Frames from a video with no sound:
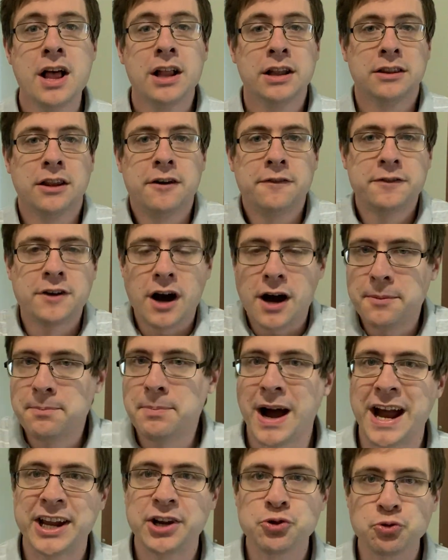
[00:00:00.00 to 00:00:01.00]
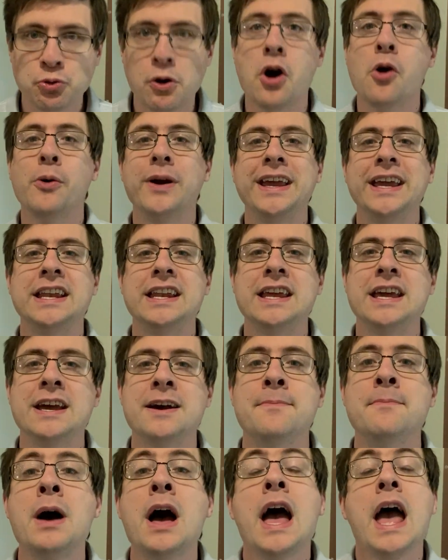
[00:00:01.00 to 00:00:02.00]
love God by growing in
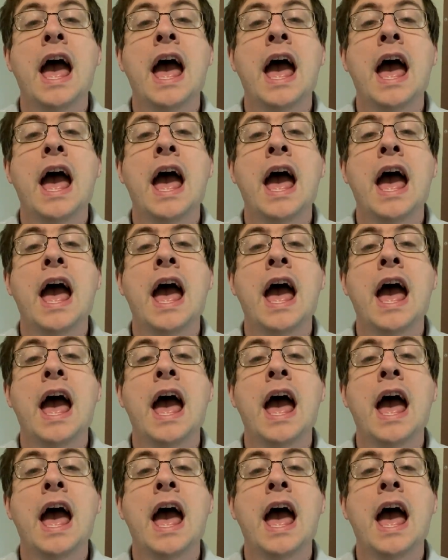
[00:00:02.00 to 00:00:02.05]
Him,